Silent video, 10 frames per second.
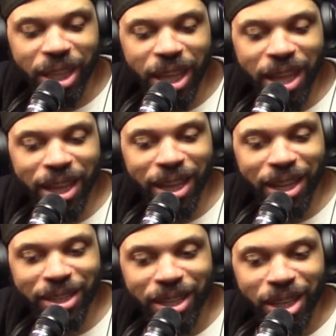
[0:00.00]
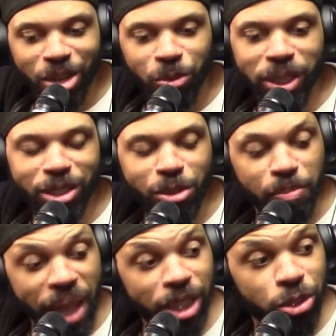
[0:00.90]
and we get some
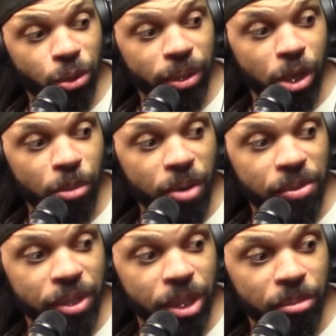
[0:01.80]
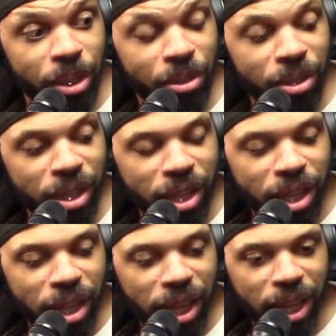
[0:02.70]
backstory on both of them though. Yeah.
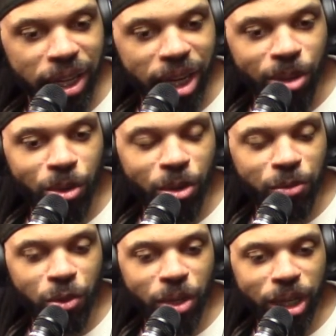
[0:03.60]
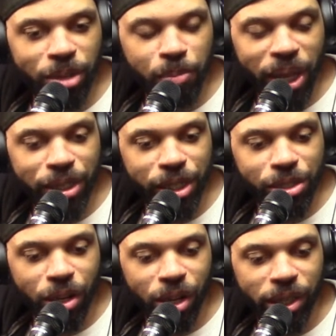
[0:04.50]
And I don't know if you uh paid
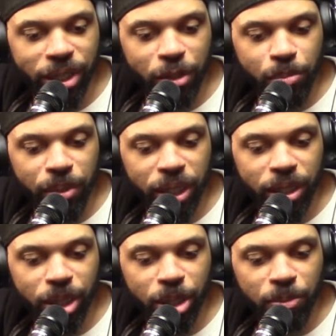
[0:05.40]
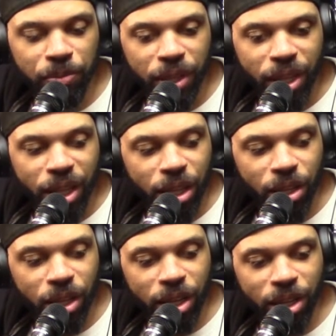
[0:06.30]
attention to all of it, but um,
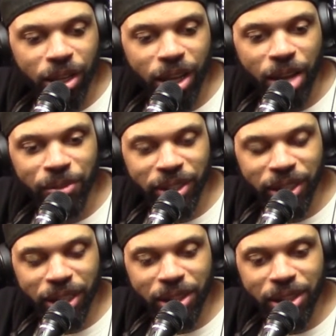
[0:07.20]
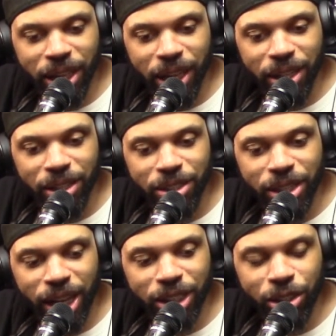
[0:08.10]
uh, I forget that
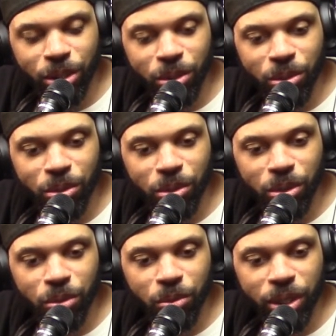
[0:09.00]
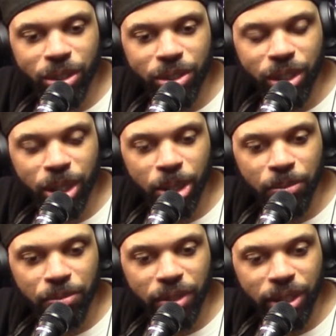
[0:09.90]
Josto was uh,
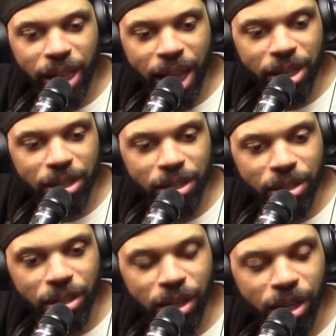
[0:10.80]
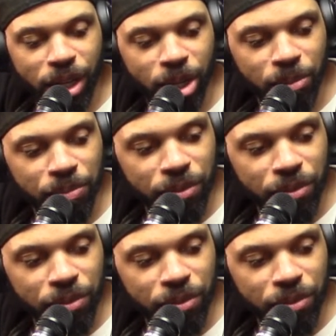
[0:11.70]
got um,